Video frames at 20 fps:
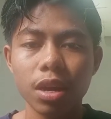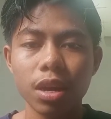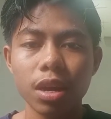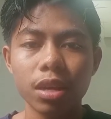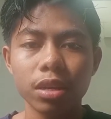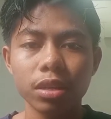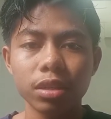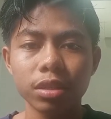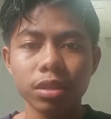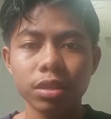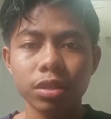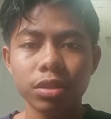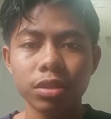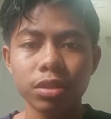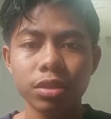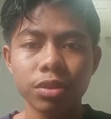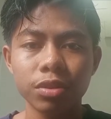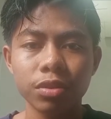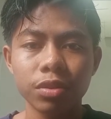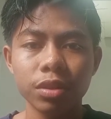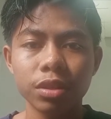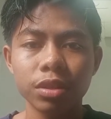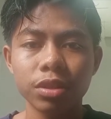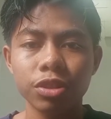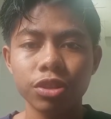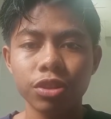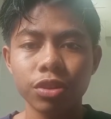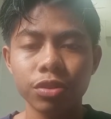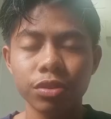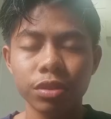and
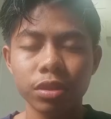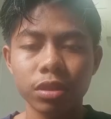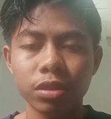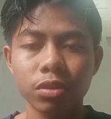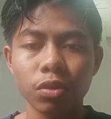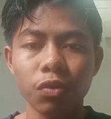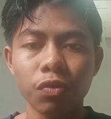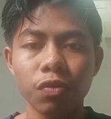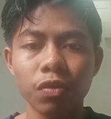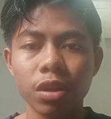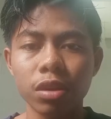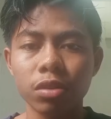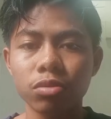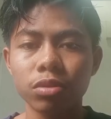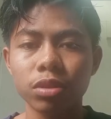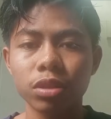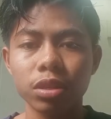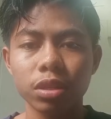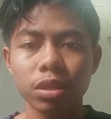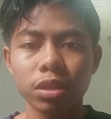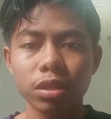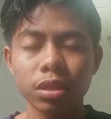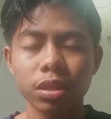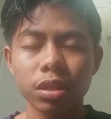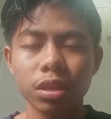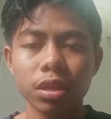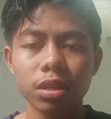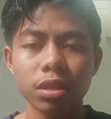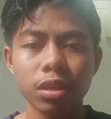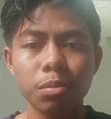intricacies of language,
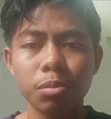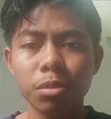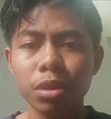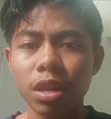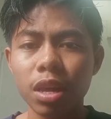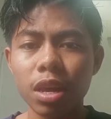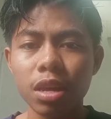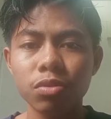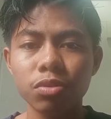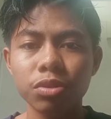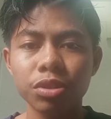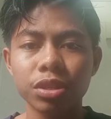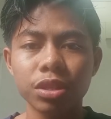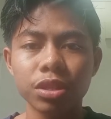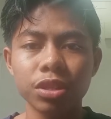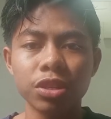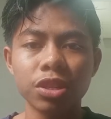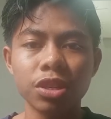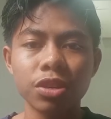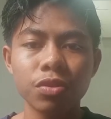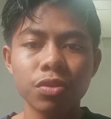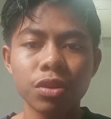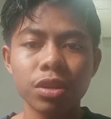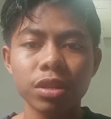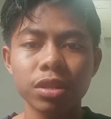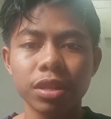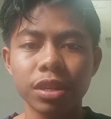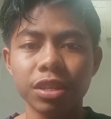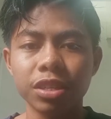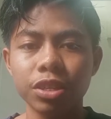namely language in general
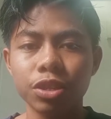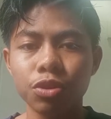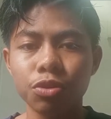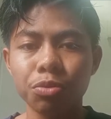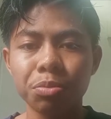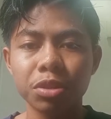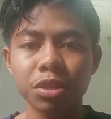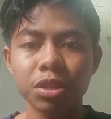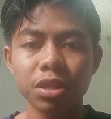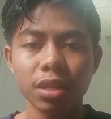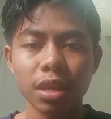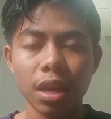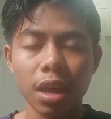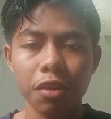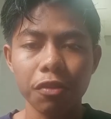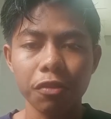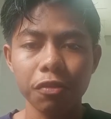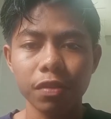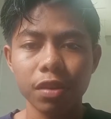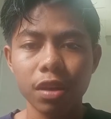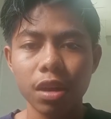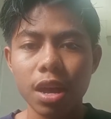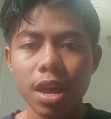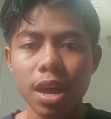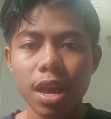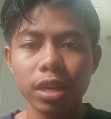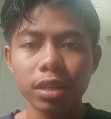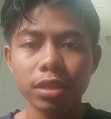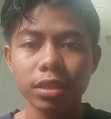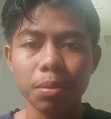the humans have
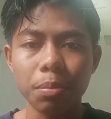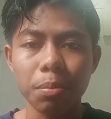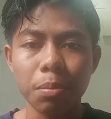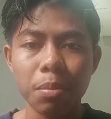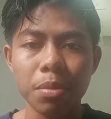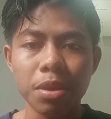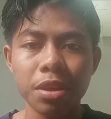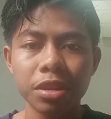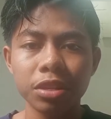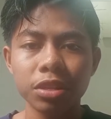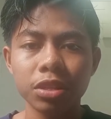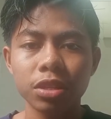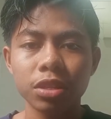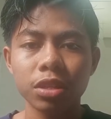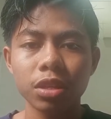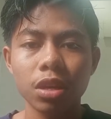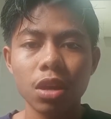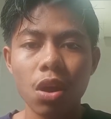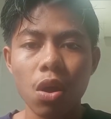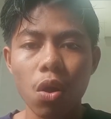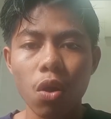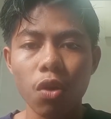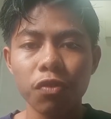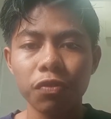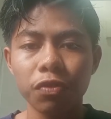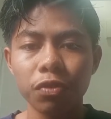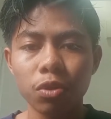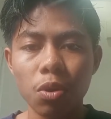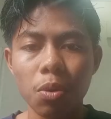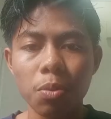as a means of
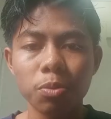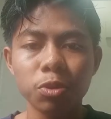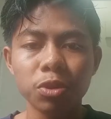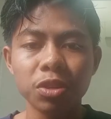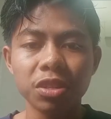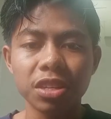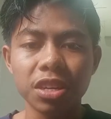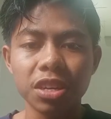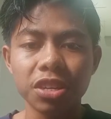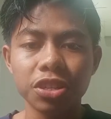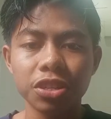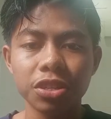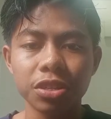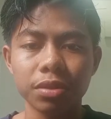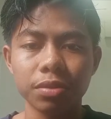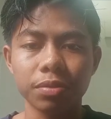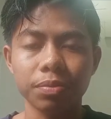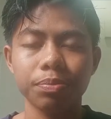communication.